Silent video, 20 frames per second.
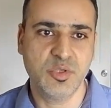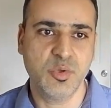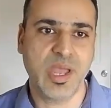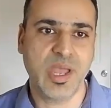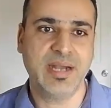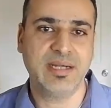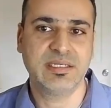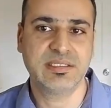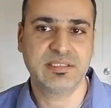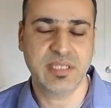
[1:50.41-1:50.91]
You
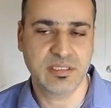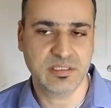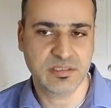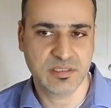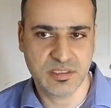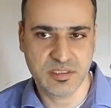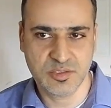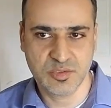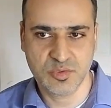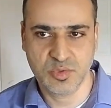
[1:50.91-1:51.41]
add
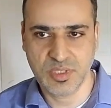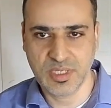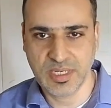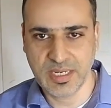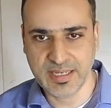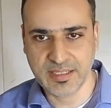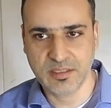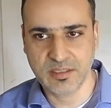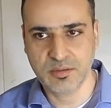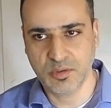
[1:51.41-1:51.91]
sensors to
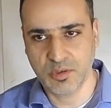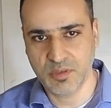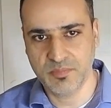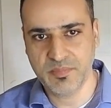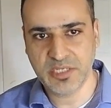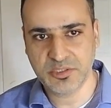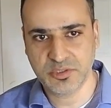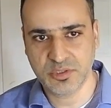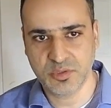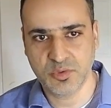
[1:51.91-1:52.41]
collect or
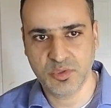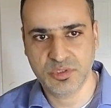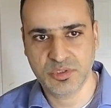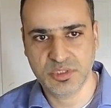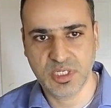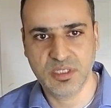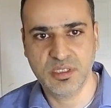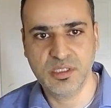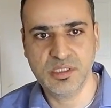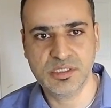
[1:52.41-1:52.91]
measure those
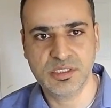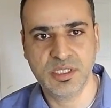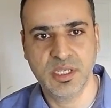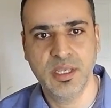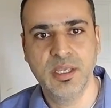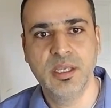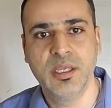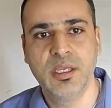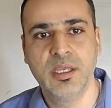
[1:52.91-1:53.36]
signals.